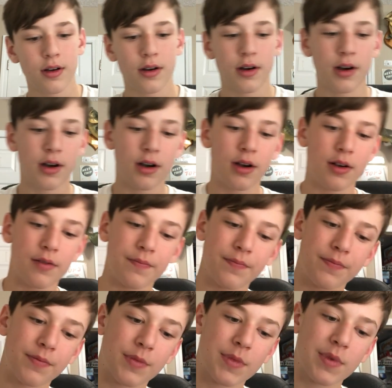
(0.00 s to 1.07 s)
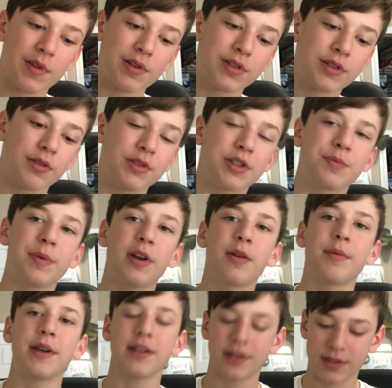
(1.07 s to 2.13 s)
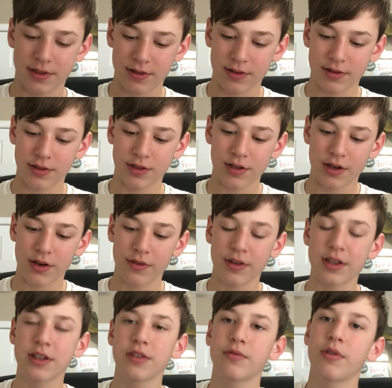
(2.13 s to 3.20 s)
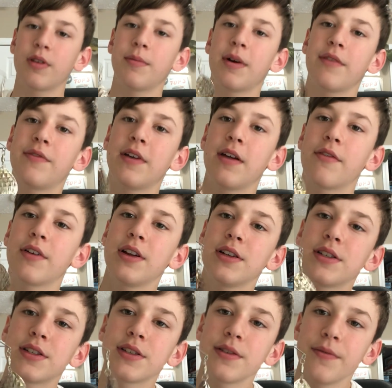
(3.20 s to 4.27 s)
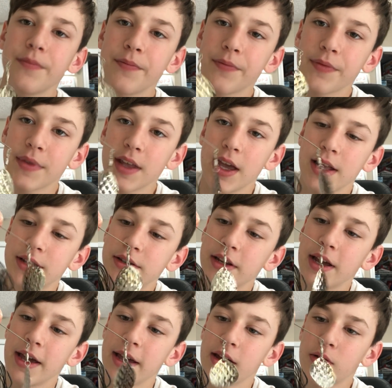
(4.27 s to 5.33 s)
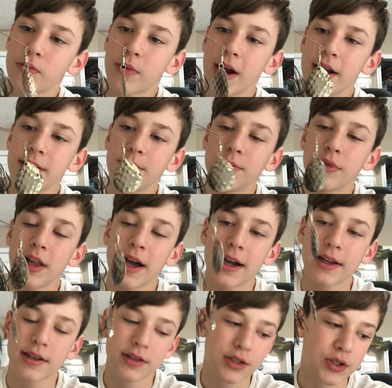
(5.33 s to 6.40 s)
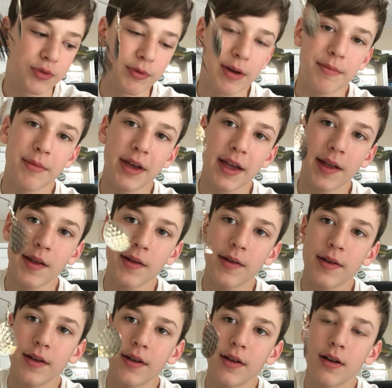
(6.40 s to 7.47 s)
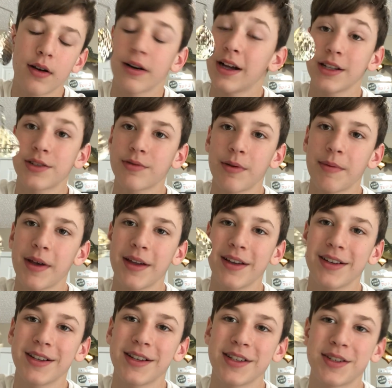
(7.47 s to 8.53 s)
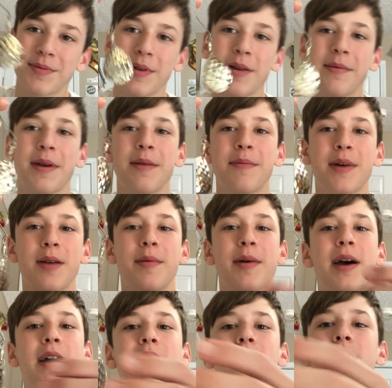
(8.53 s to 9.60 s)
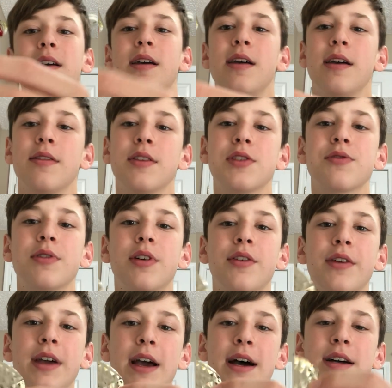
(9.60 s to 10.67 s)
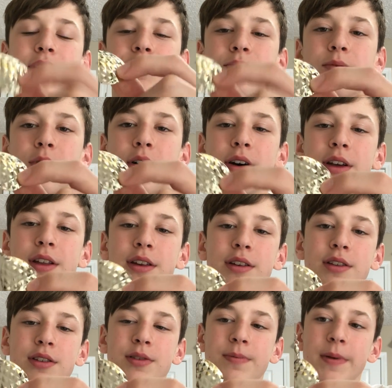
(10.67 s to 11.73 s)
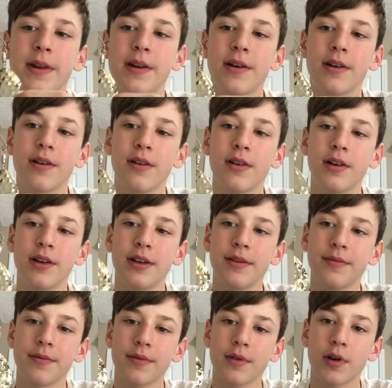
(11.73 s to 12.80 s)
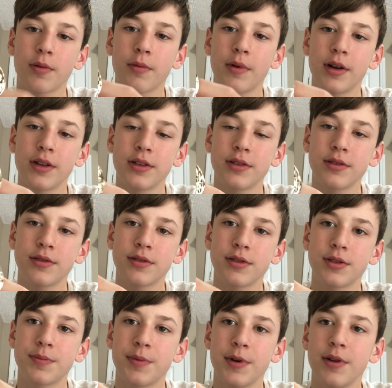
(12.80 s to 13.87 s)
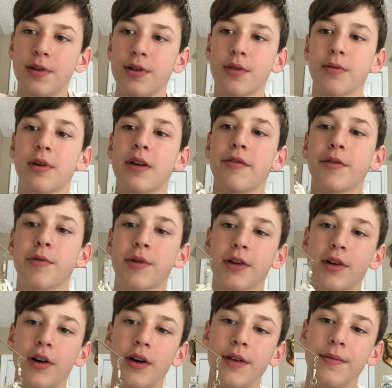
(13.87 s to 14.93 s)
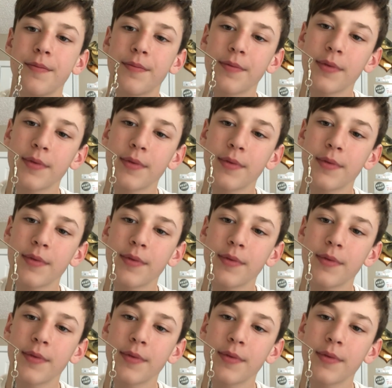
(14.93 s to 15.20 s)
Let's go with spinner baits. So this is one of my favorites. It's a red and black swim bait. Or not swim bait, spinner bait, my bad. This one only has one spinner on it, or one spoon, or whatever you want to call it,